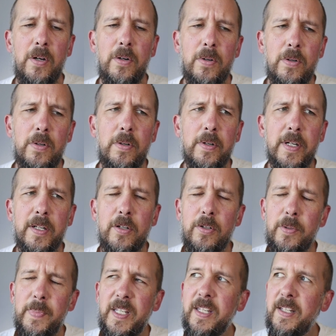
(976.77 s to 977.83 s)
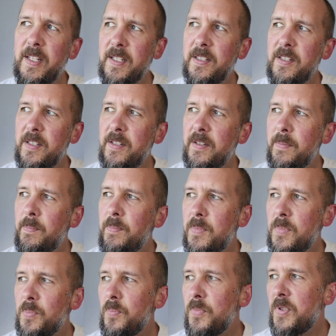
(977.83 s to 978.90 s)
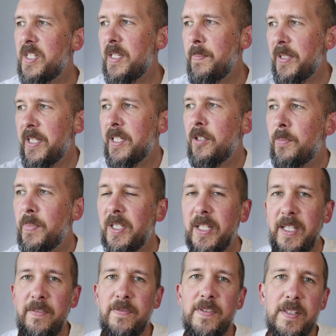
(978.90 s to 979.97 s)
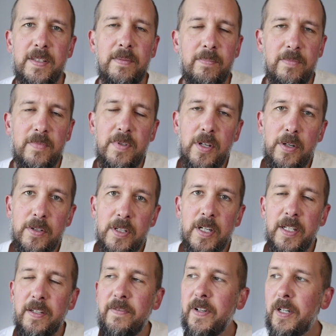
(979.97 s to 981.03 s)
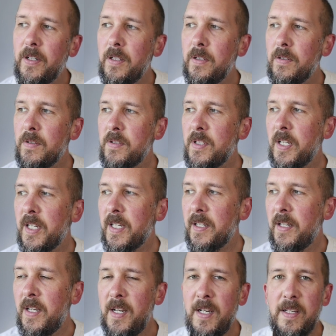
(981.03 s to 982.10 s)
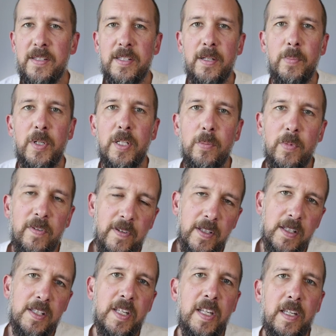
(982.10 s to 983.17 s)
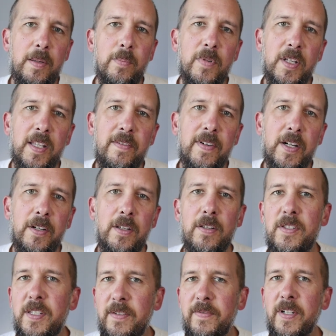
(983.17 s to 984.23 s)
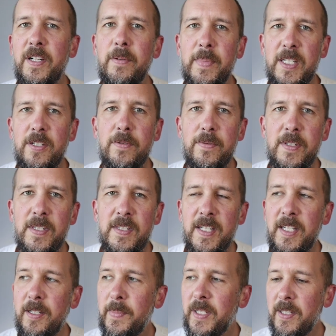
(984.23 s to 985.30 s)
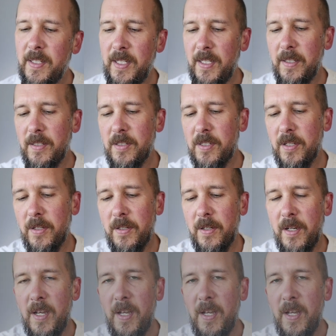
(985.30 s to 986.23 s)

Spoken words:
Or it could be connected to deeply held beliefs and those kind of values, like someone within a team really values environmental sustainability, and so